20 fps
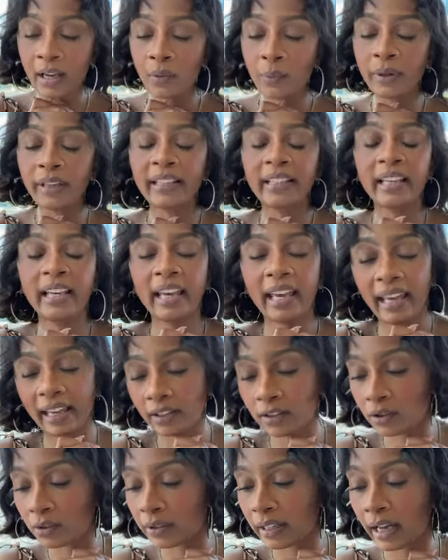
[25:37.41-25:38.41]
We
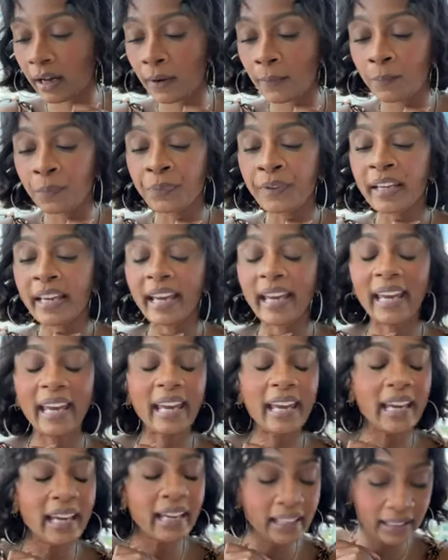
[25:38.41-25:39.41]
cancel out
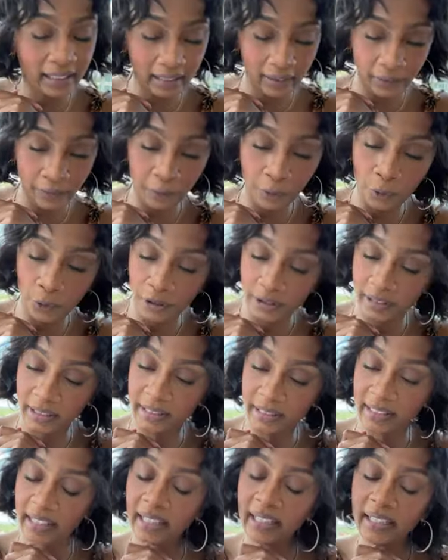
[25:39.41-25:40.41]
any
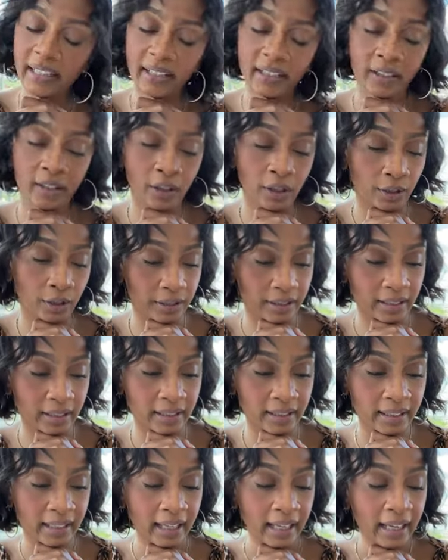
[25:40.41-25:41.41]
forces, any
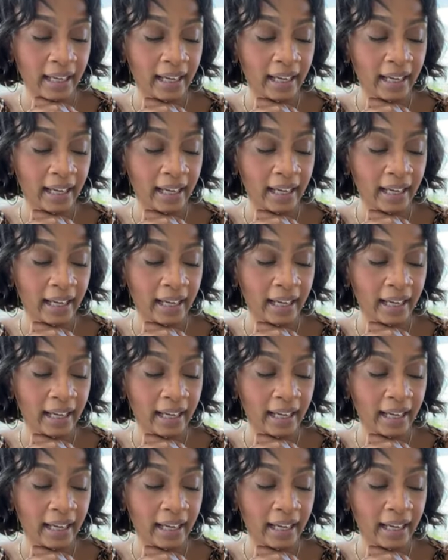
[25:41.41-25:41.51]
curses,